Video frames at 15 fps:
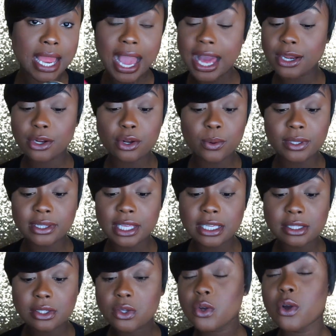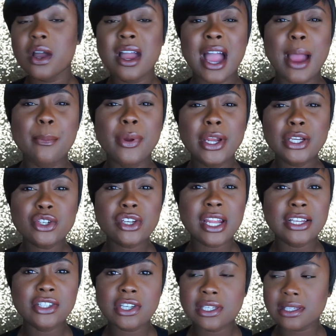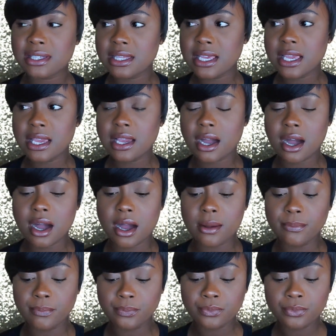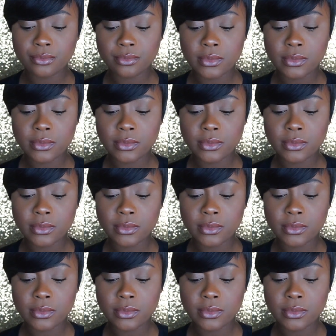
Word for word: I don't know what they do. I'm pretty sure that's just the um,